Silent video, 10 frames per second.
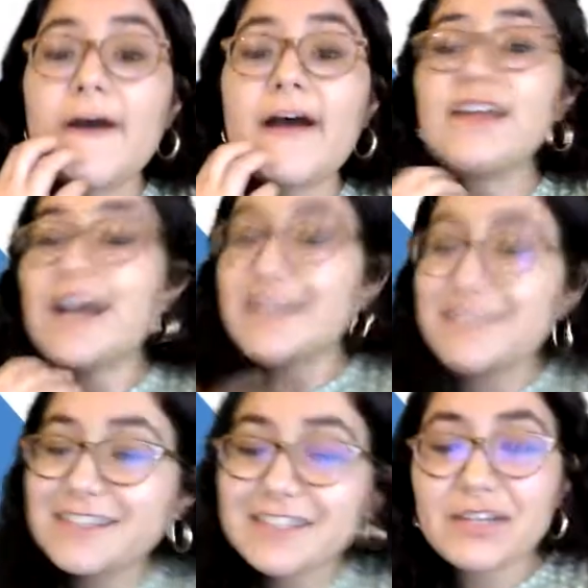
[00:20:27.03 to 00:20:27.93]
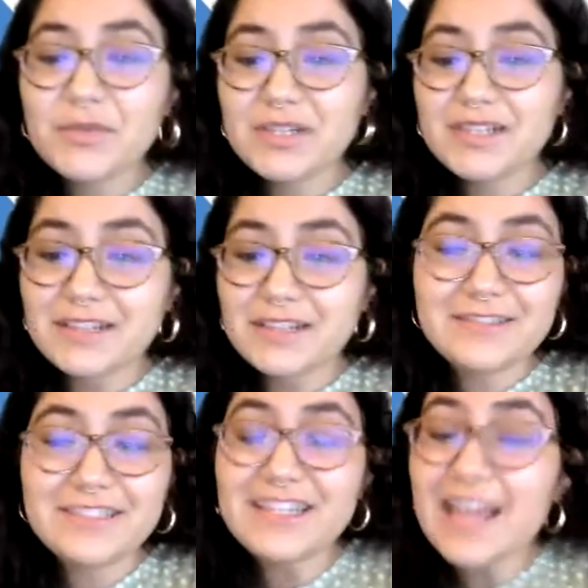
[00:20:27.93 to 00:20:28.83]
And anything that we
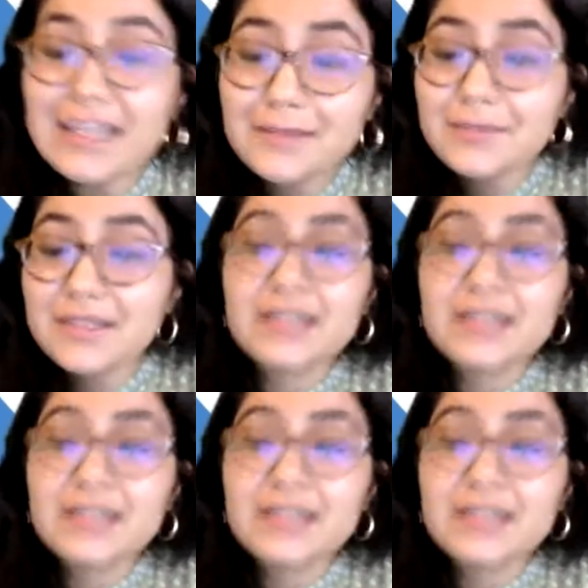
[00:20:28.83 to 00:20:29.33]
name